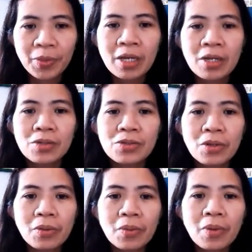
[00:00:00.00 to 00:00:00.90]

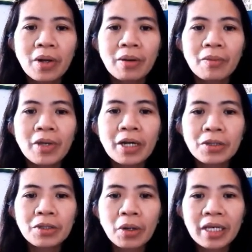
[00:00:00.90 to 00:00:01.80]
So we are
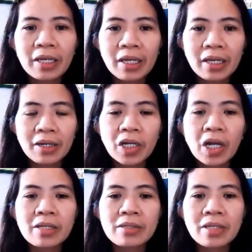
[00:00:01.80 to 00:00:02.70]
talking here
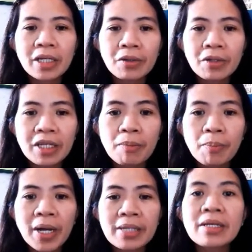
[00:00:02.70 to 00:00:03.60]
consecutive
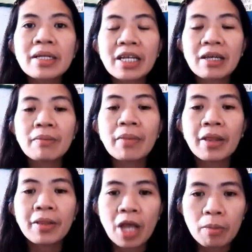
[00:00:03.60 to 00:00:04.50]
positive
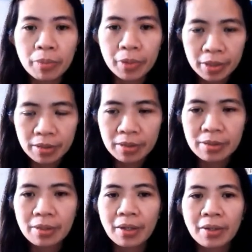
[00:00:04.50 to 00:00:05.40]
numbers.
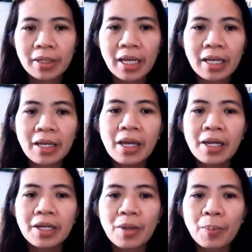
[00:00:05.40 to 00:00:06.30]
Okay, the
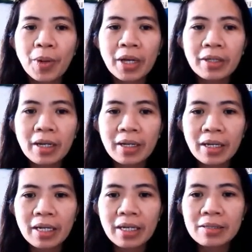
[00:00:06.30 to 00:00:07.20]
product
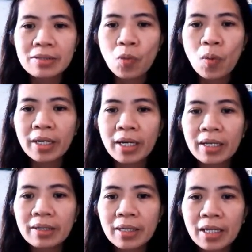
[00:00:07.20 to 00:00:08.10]
is
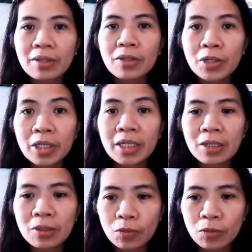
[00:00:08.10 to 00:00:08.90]
132.